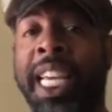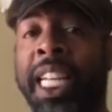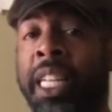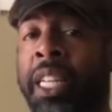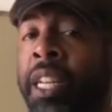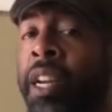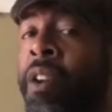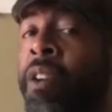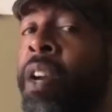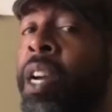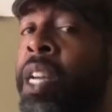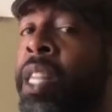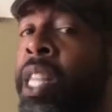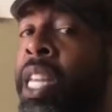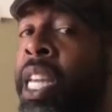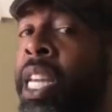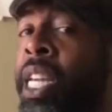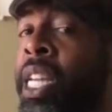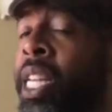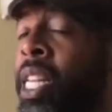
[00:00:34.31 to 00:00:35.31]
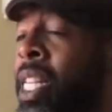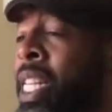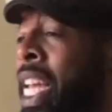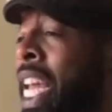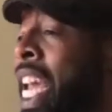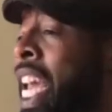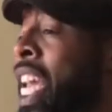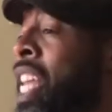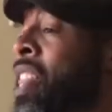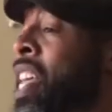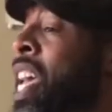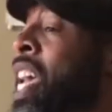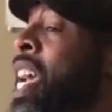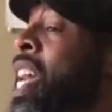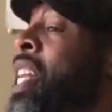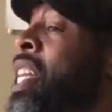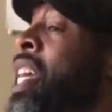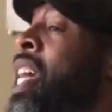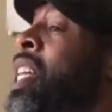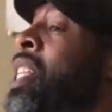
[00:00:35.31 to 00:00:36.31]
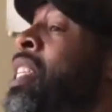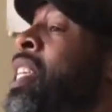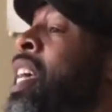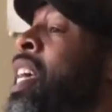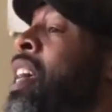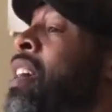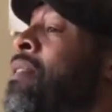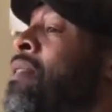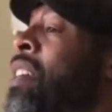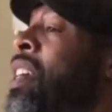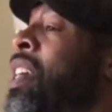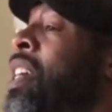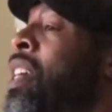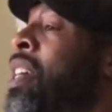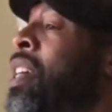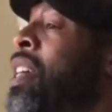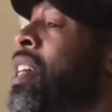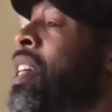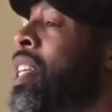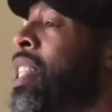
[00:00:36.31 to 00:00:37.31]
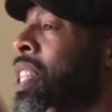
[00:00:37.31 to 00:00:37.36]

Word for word: During the day, the head gets heavy,